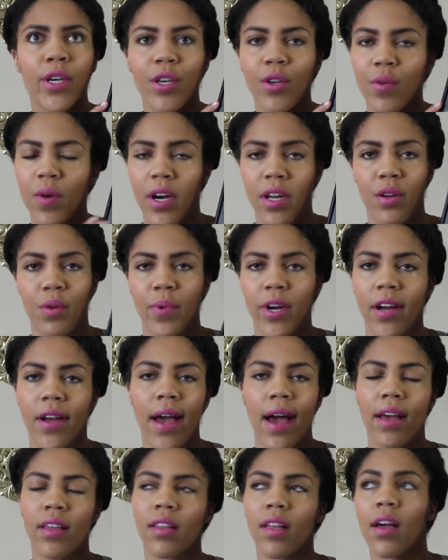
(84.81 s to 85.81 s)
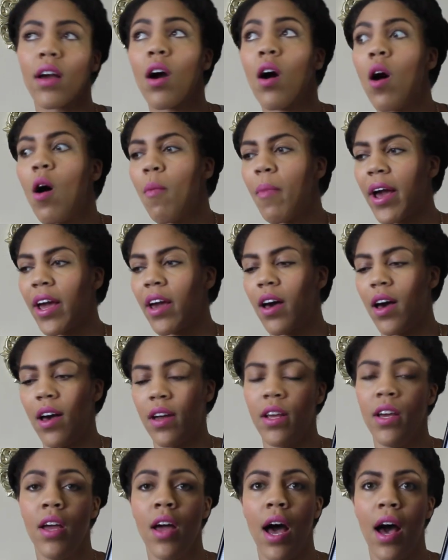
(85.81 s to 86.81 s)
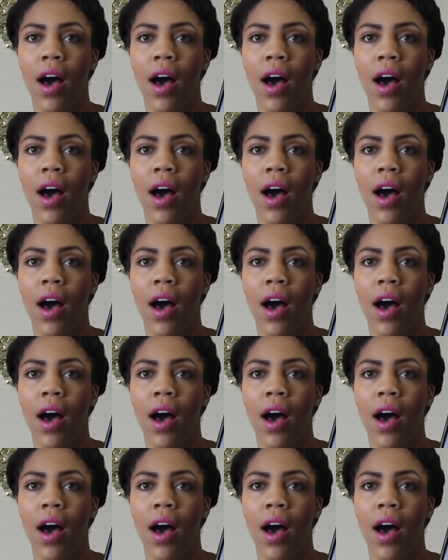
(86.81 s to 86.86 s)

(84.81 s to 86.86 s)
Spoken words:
cute underwear, guys. Like, oh my God.